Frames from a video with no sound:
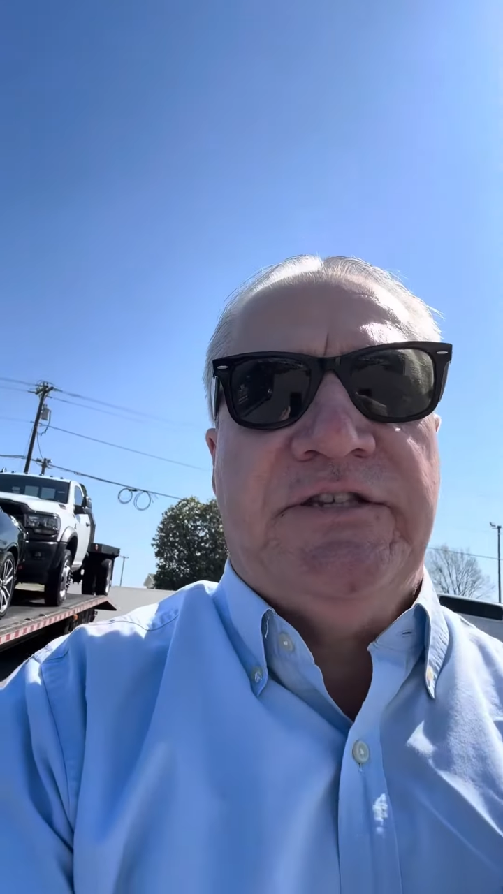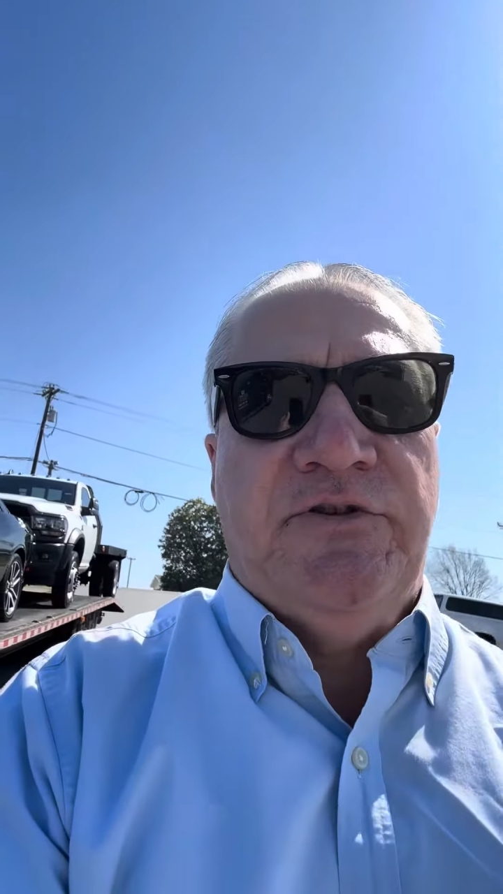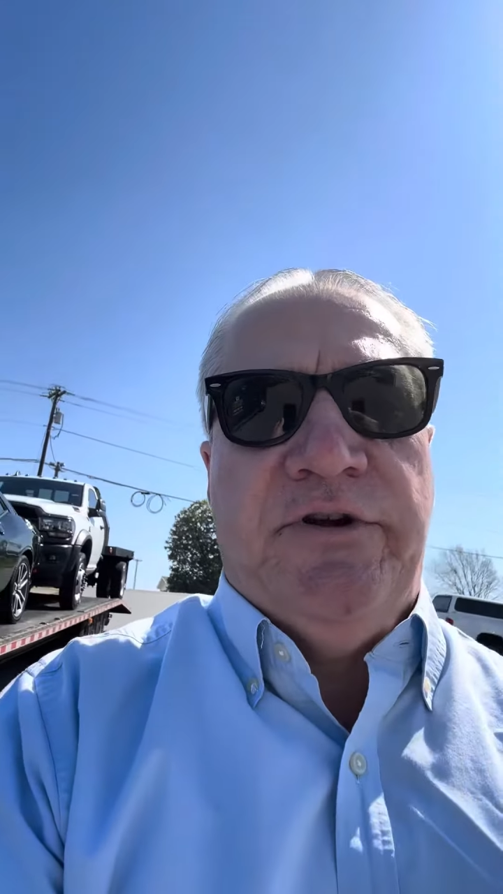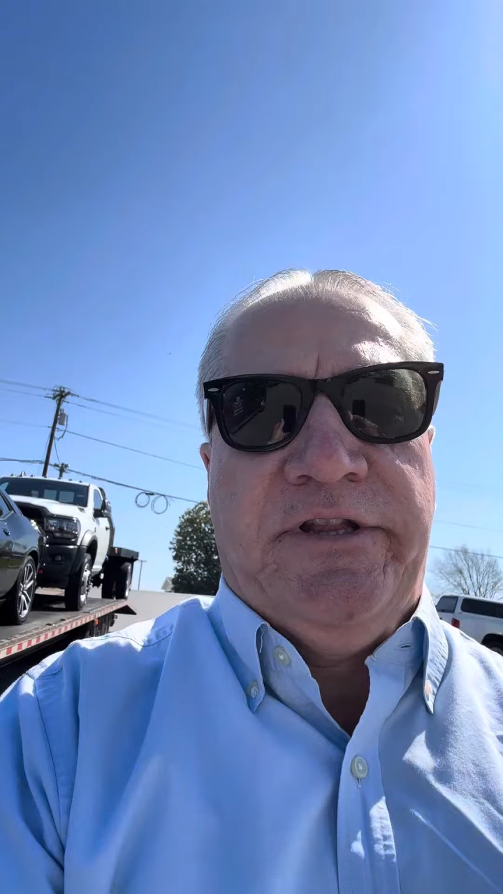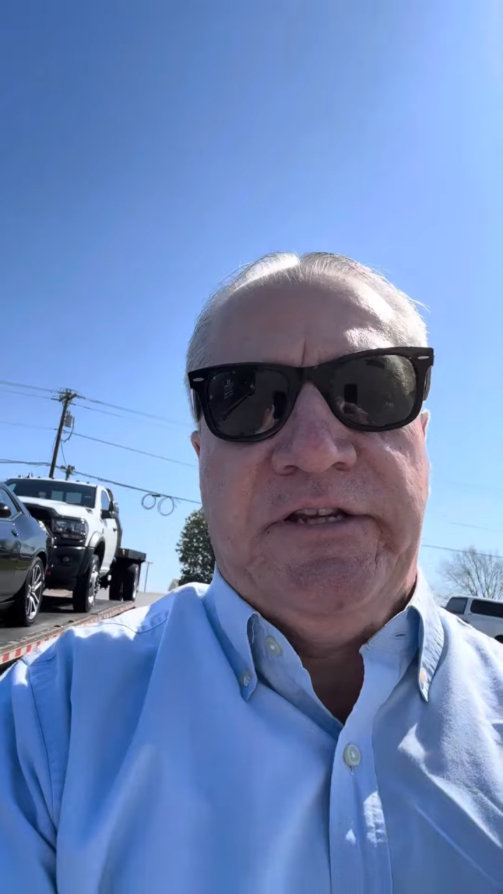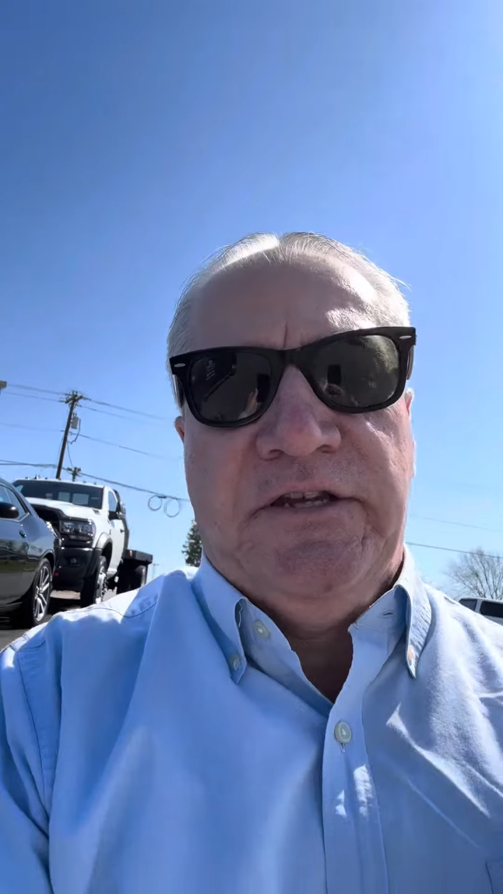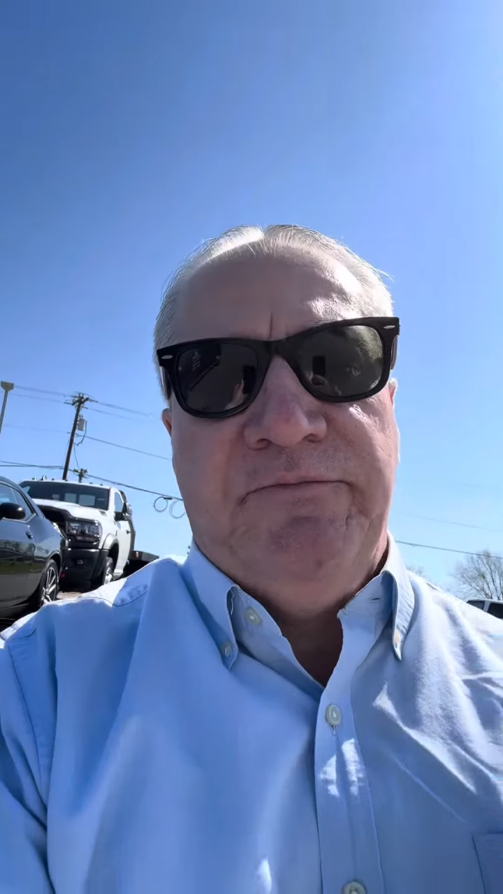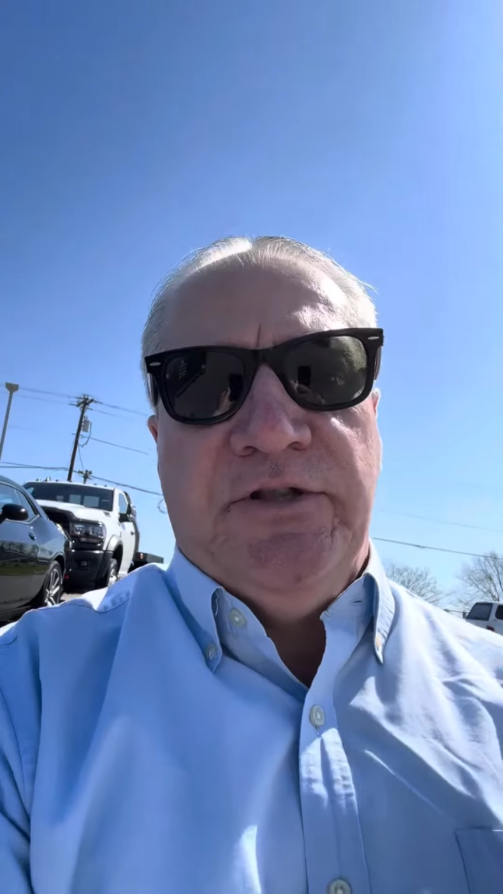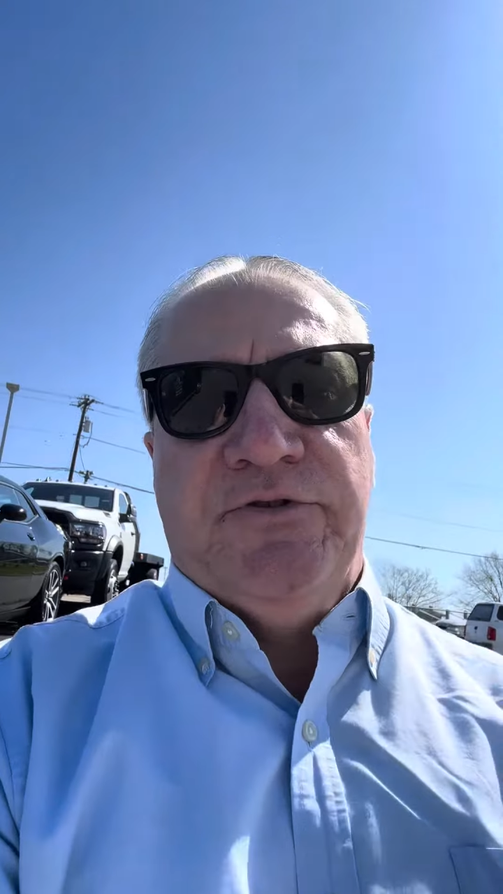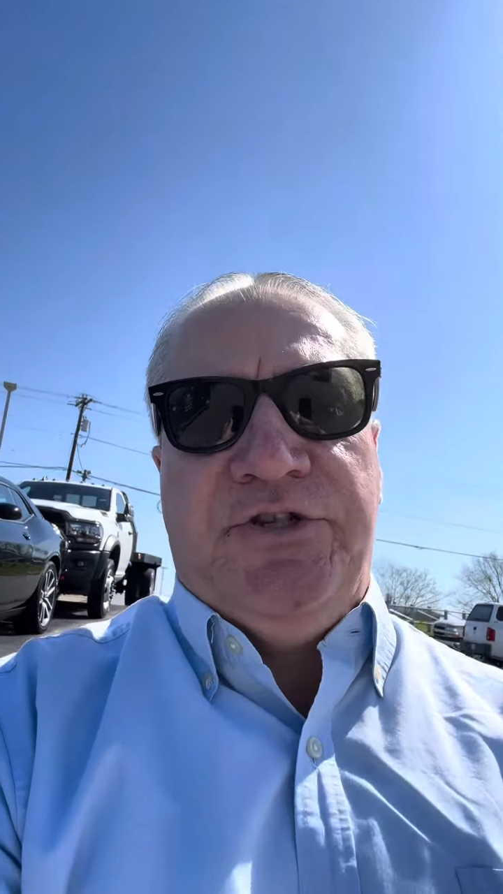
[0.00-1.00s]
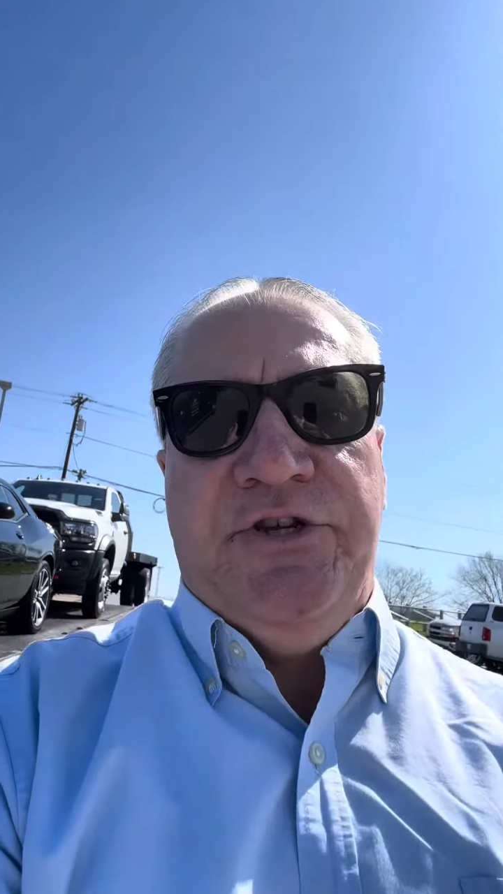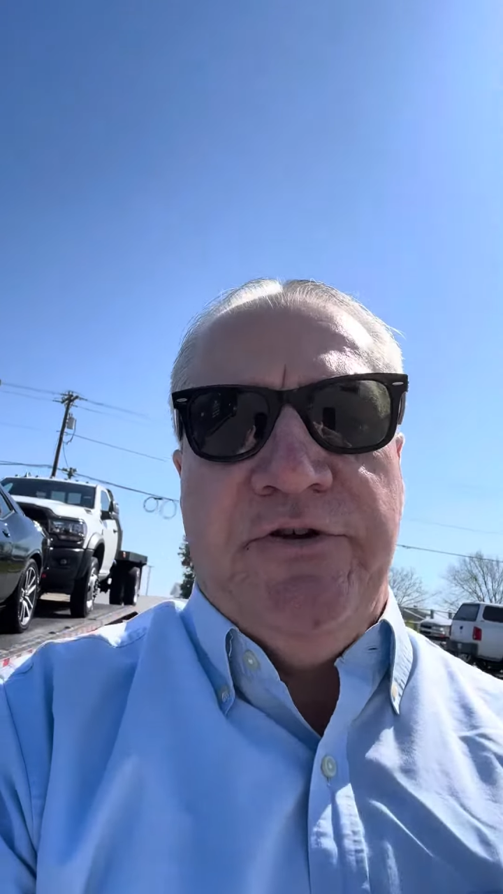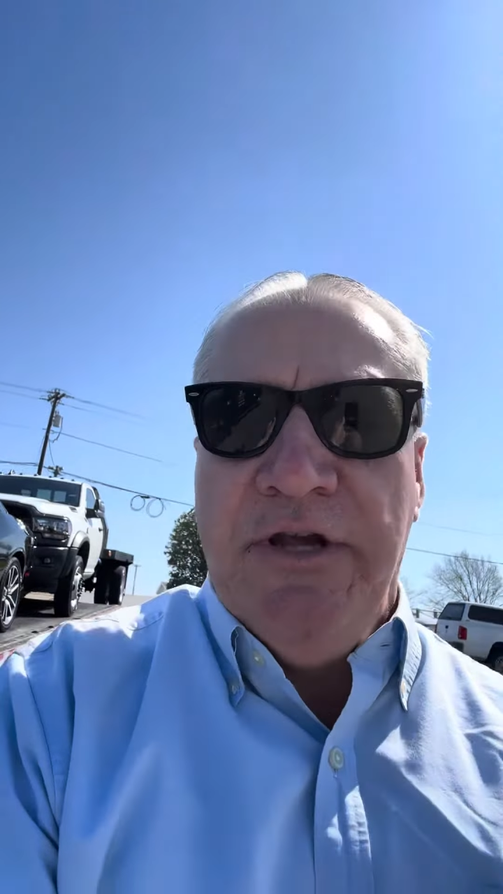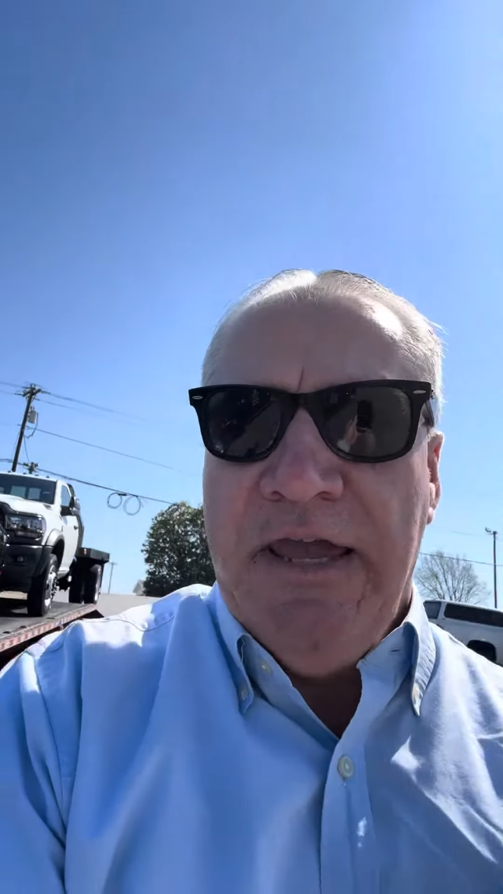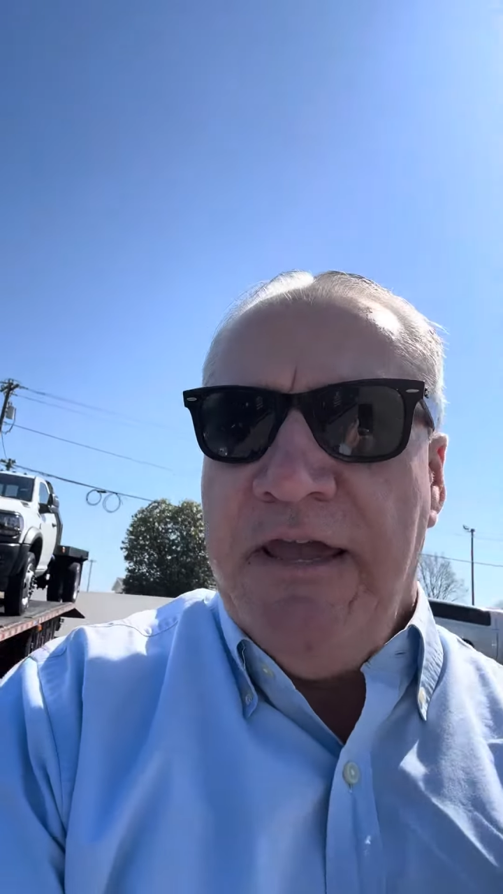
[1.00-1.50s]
sort like some dealers do.